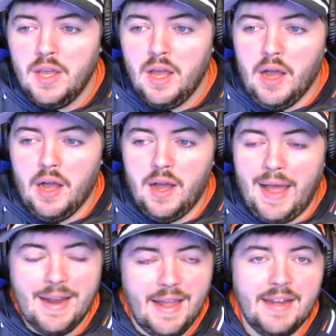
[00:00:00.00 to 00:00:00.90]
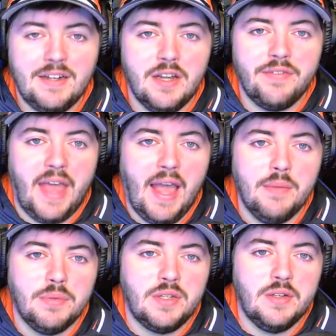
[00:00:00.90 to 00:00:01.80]
Had tough
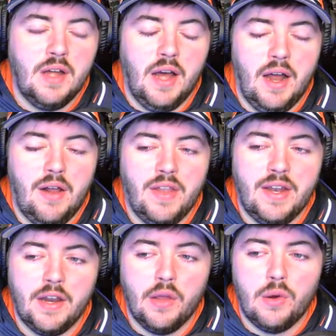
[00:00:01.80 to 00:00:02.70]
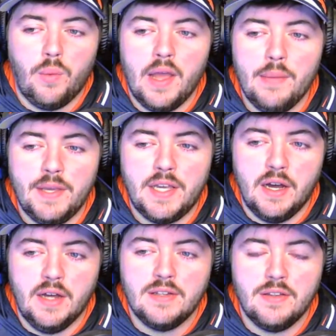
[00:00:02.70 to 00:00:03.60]
games that didn't go their way
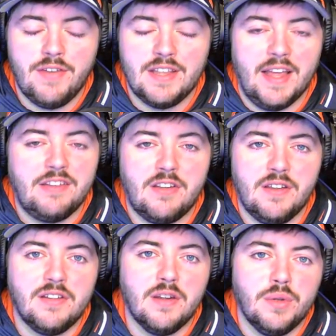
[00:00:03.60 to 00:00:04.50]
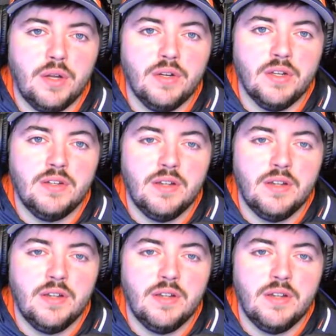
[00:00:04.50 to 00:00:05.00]
because of the fact that SEC is so loaded.